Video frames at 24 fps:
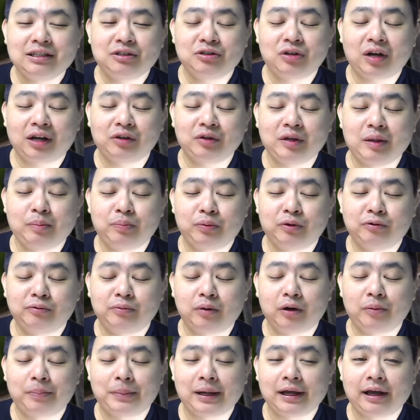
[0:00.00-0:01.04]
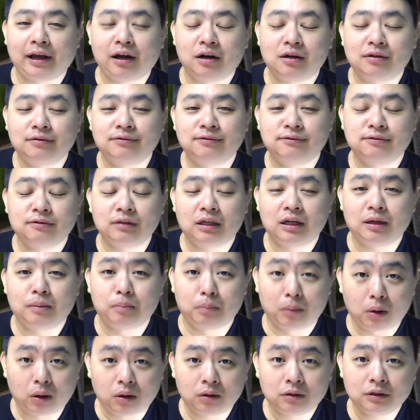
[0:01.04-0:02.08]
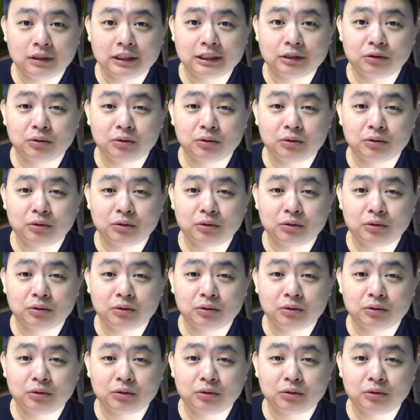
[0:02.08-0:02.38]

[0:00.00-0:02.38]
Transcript: try to improve on my health more in